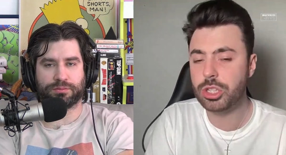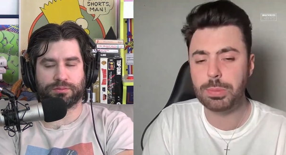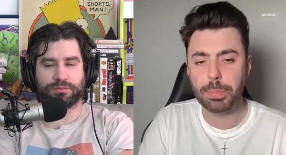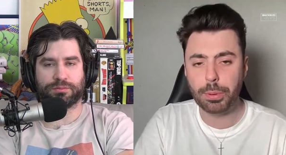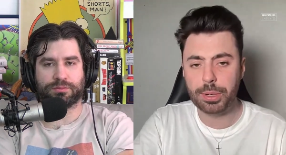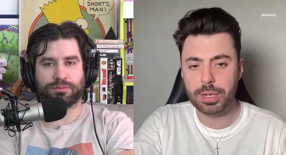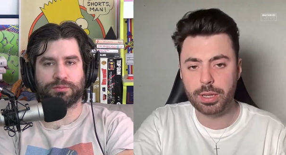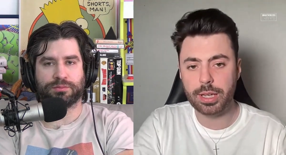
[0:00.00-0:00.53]
Speaker 1: and
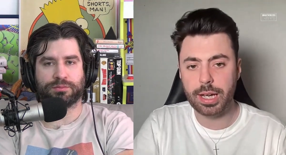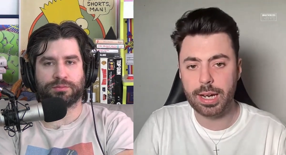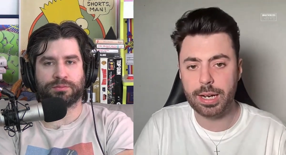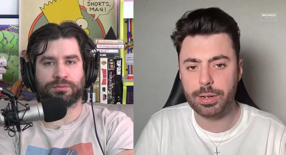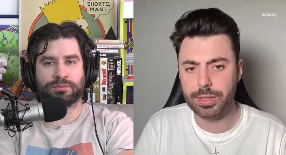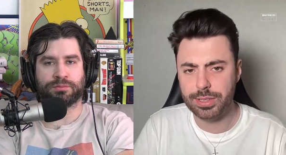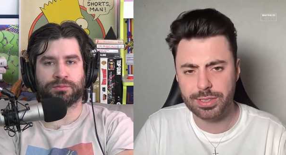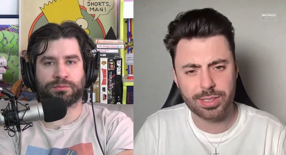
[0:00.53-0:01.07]
she pointed
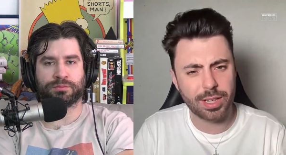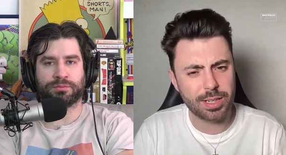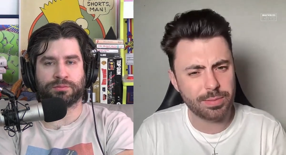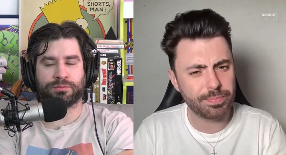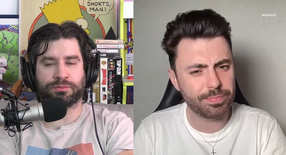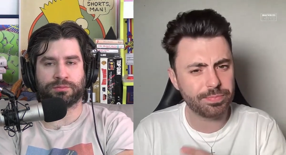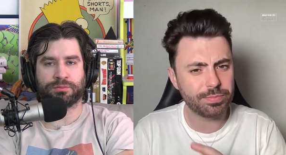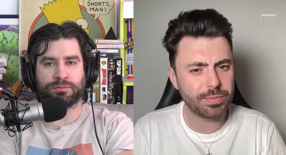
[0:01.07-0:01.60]
that out and
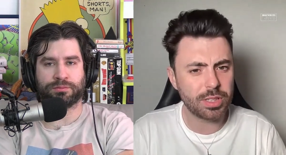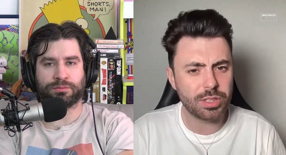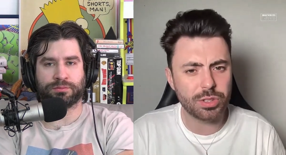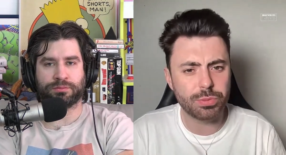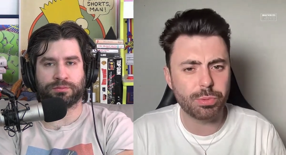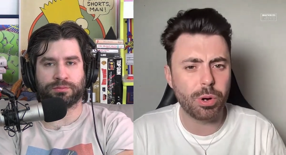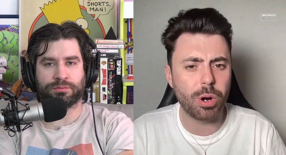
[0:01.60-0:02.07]
said, "This